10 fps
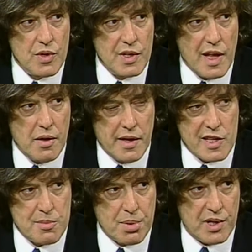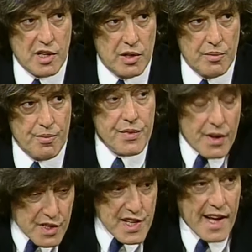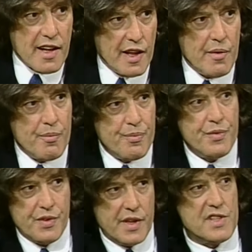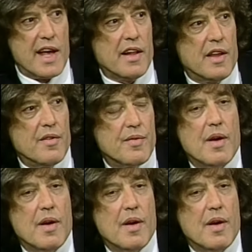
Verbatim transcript: Right. Then but I don't. Brittle. I don't. No, exactly. You know, but, but, exactly.